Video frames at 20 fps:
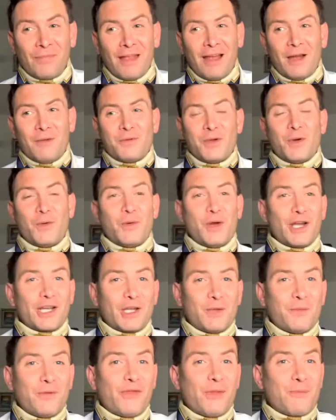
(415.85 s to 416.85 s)
and we were
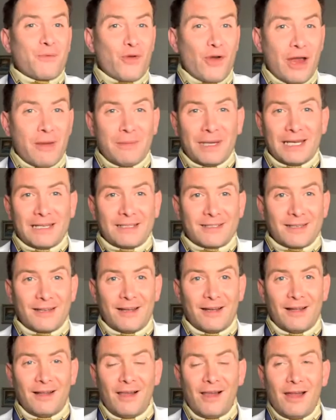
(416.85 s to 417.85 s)
working with the Prime
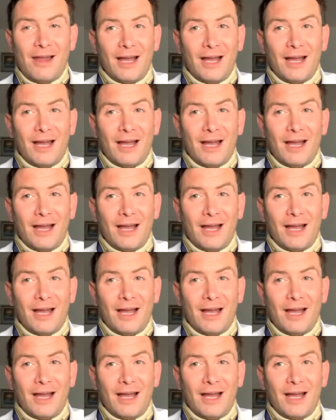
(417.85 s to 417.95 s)
Minister,